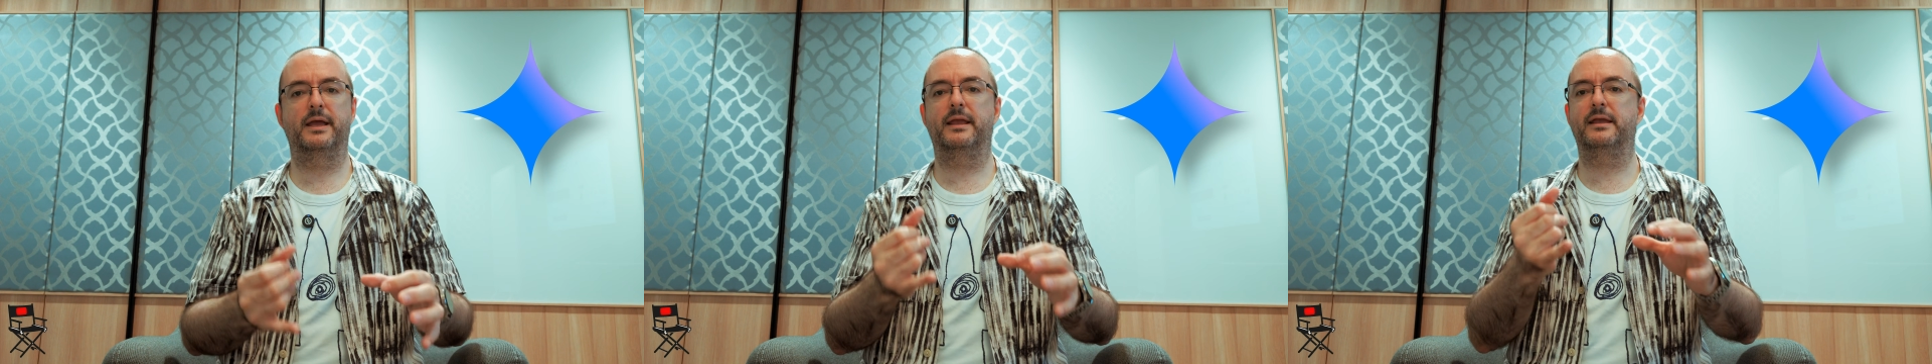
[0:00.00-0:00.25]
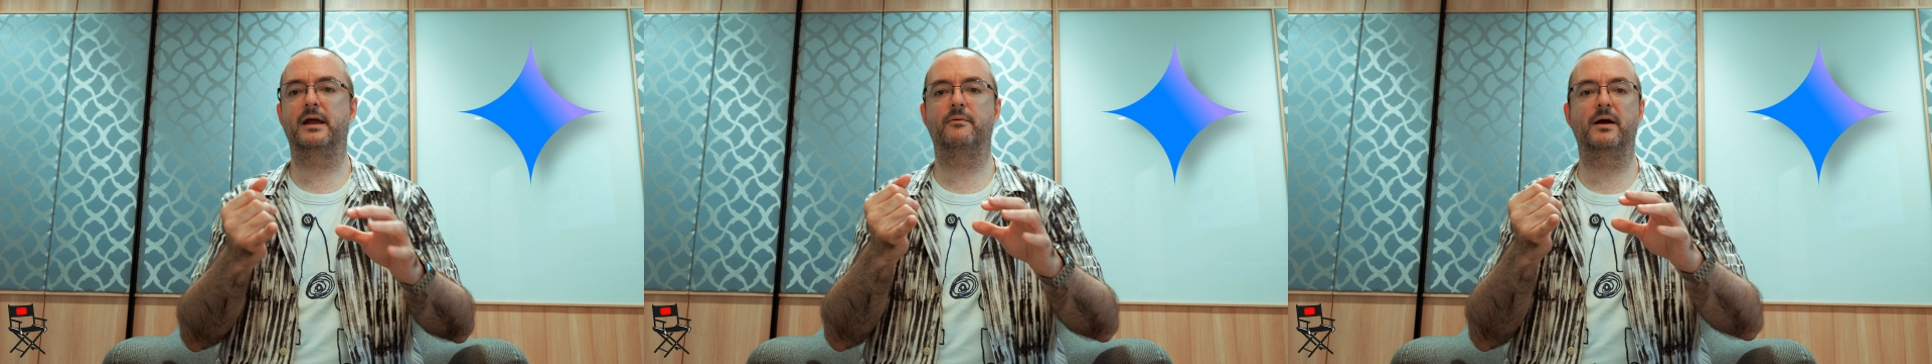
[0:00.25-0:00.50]

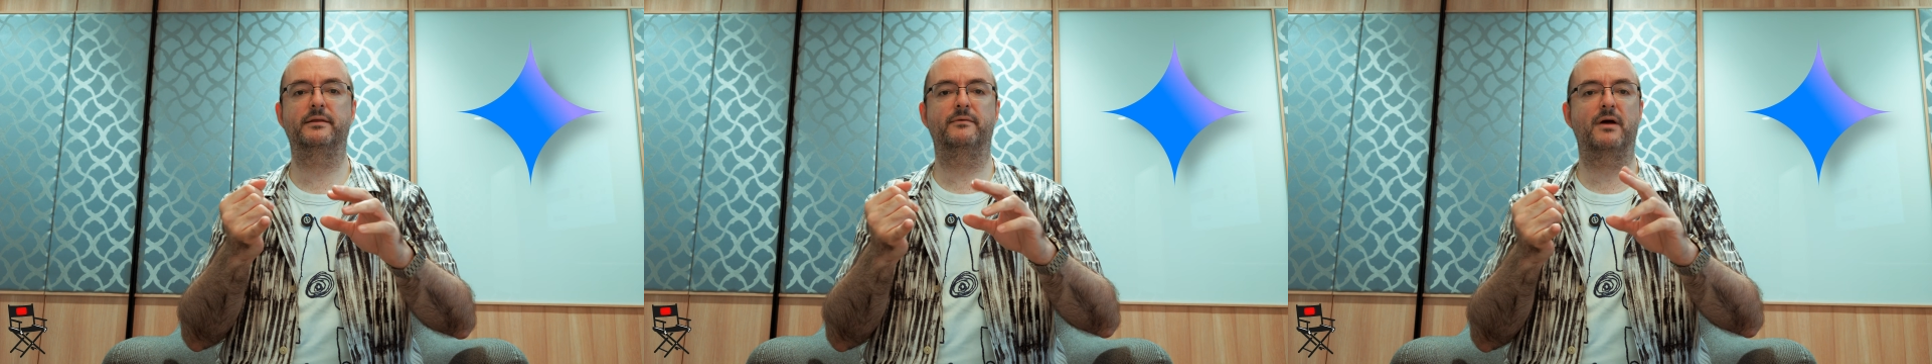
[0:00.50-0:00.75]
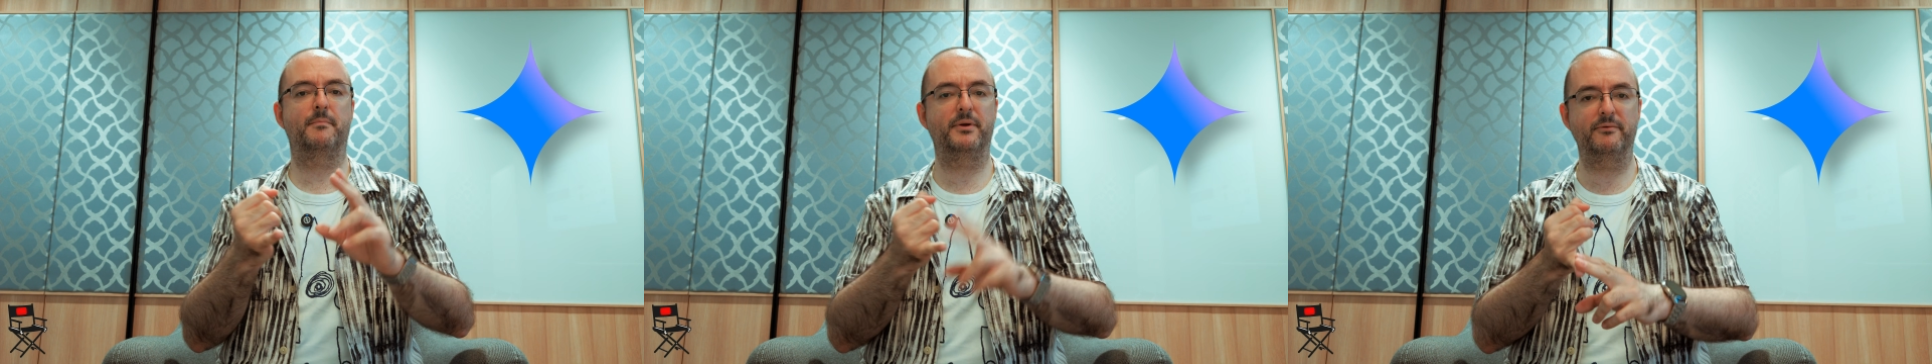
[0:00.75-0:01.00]
Character
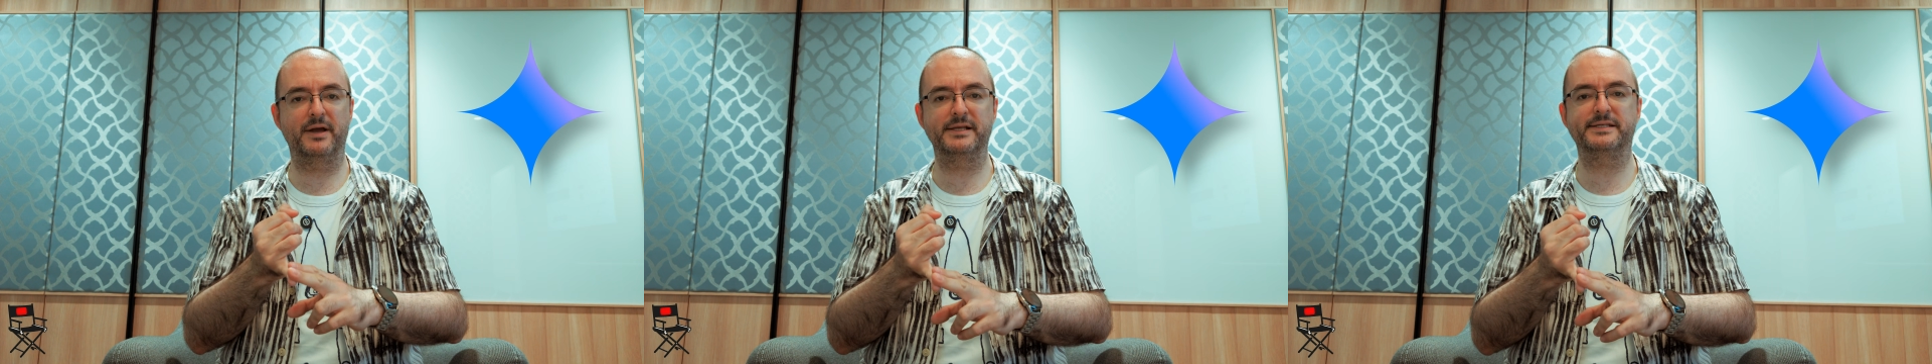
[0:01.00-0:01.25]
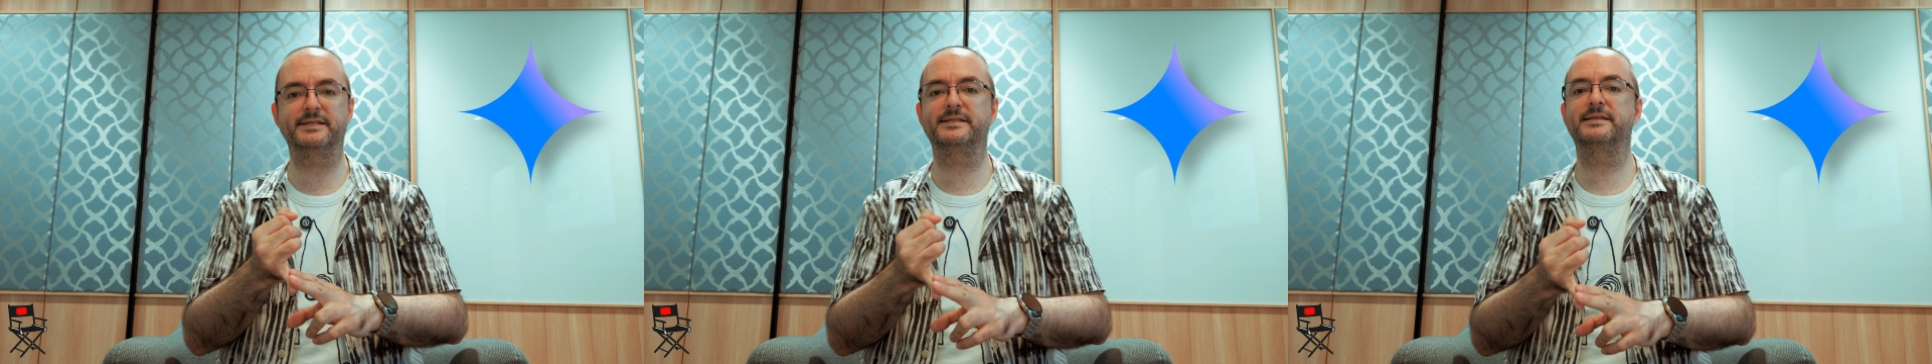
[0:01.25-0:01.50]

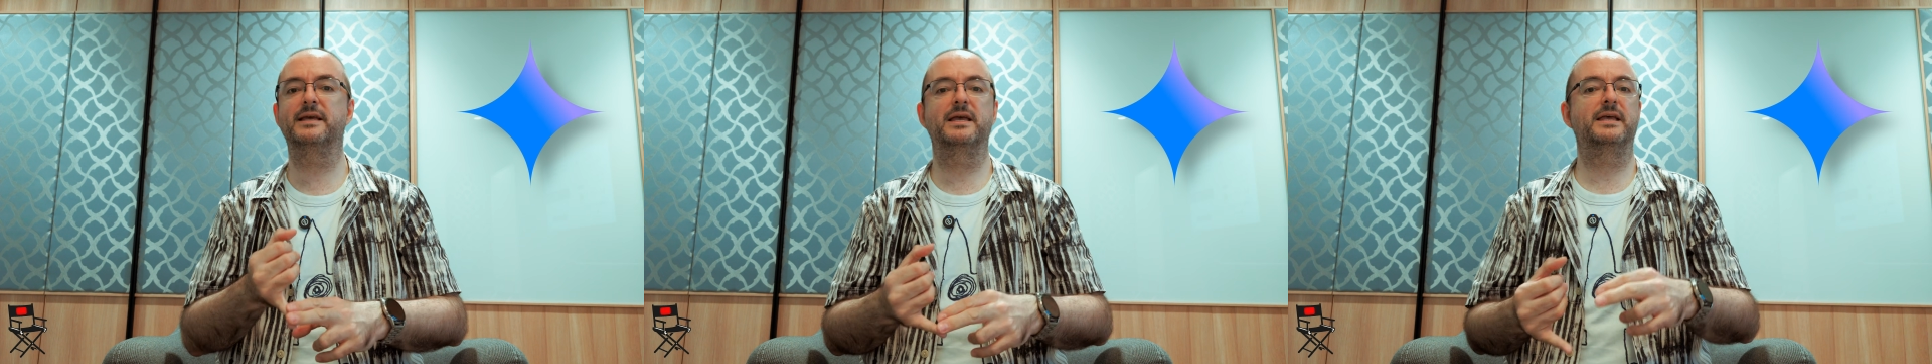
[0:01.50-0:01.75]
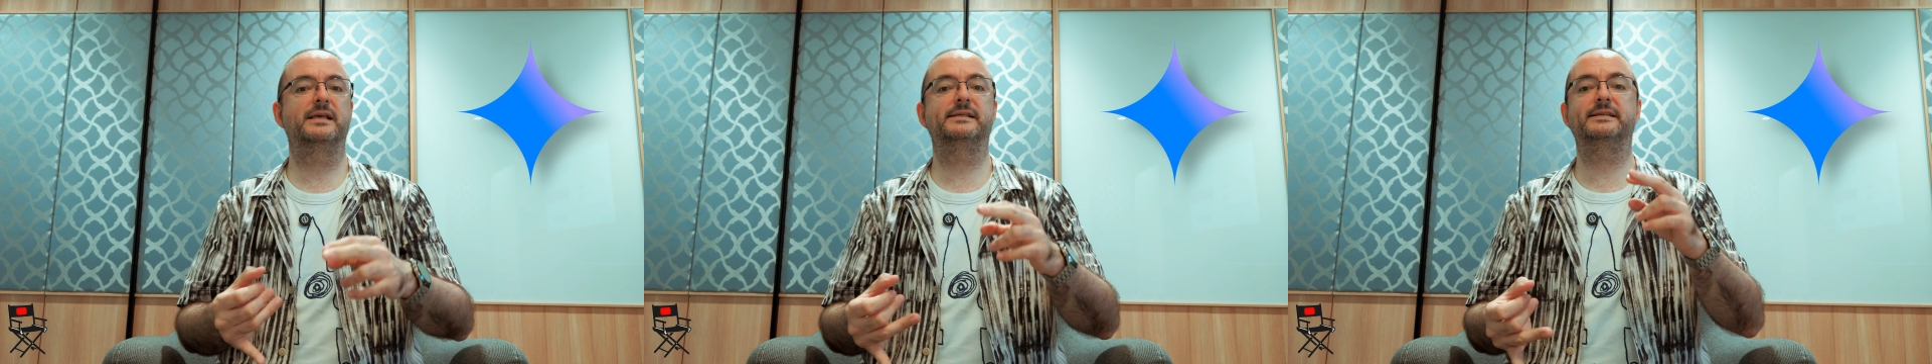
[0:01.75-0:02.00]
appearance,
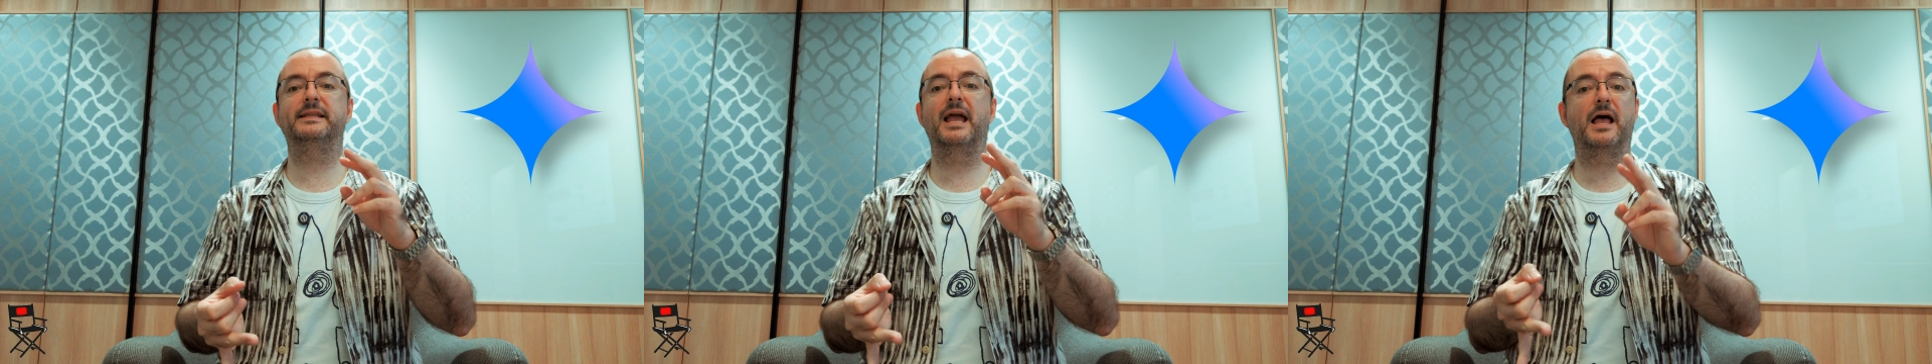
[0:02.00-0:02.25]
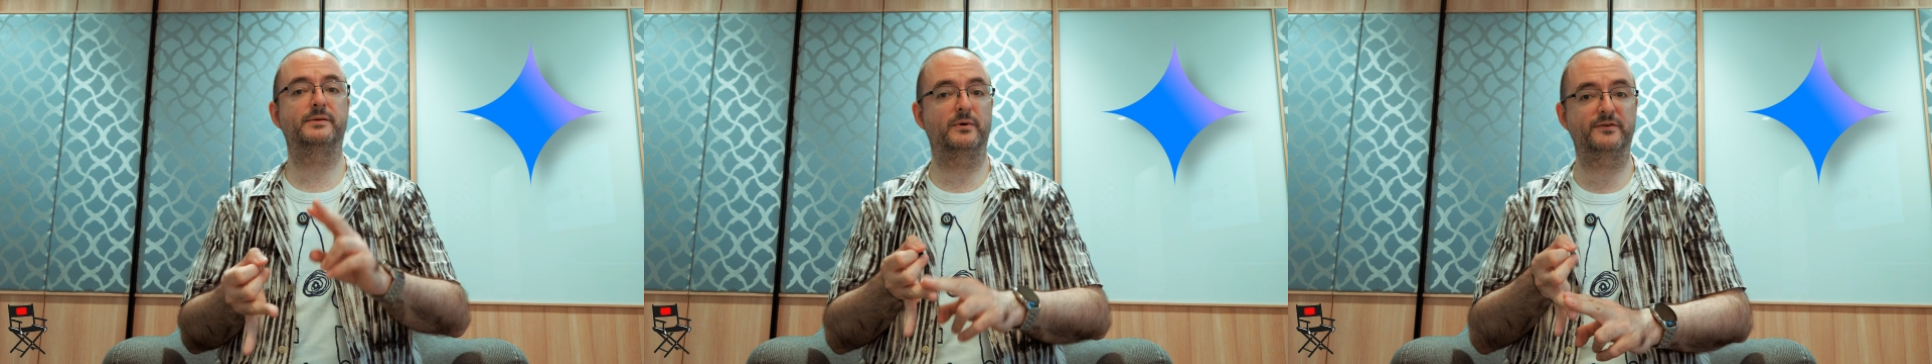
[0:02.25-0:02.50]
setting
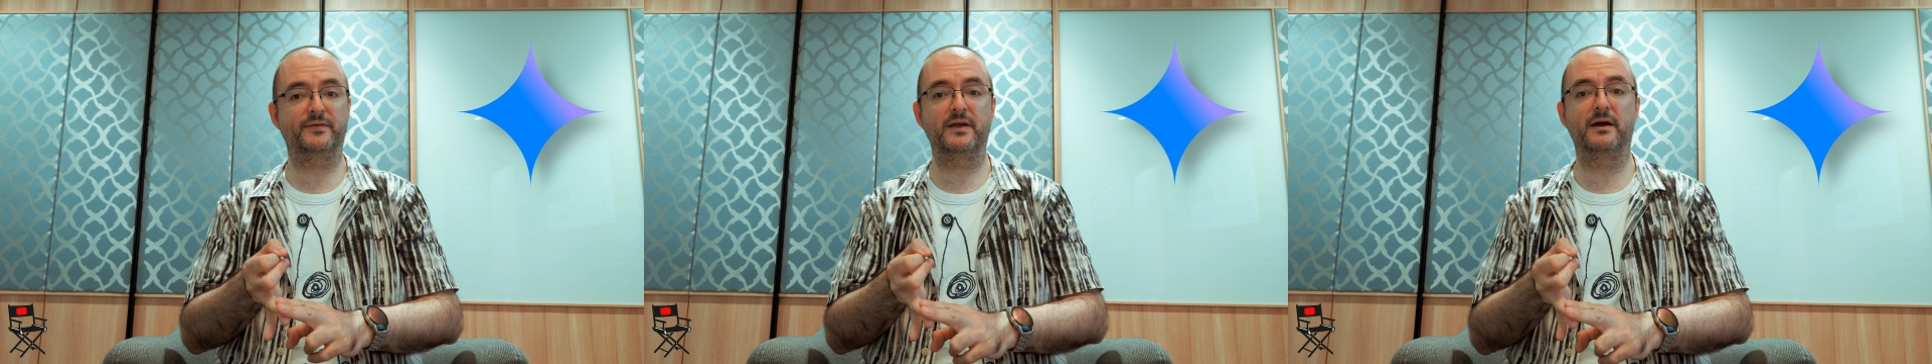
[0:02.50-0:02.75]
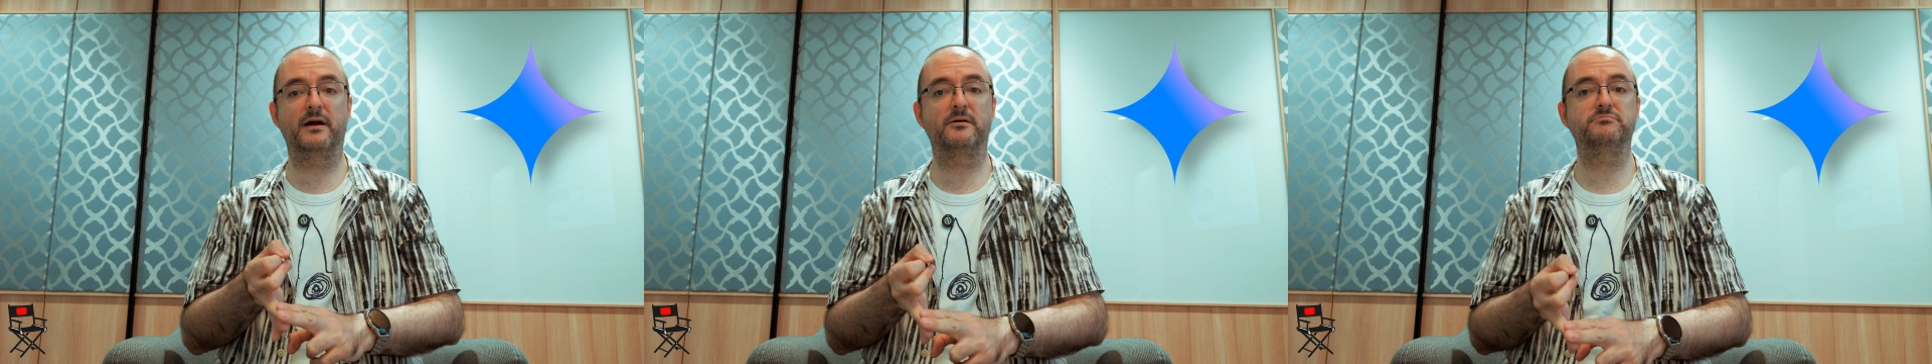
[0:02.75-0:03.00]

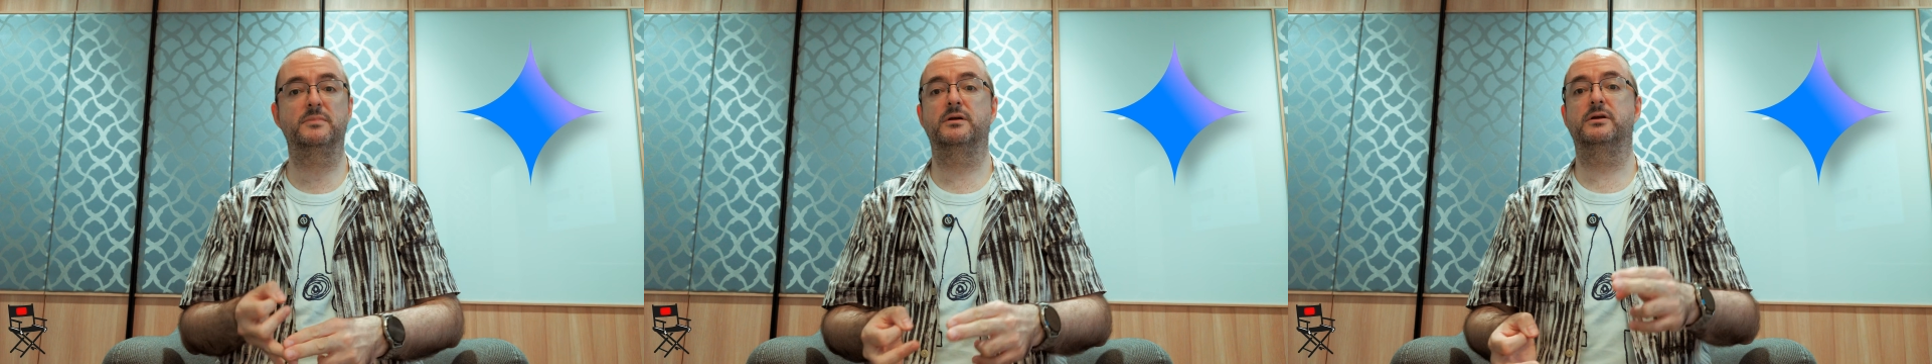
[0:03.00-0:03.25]
atmosphere,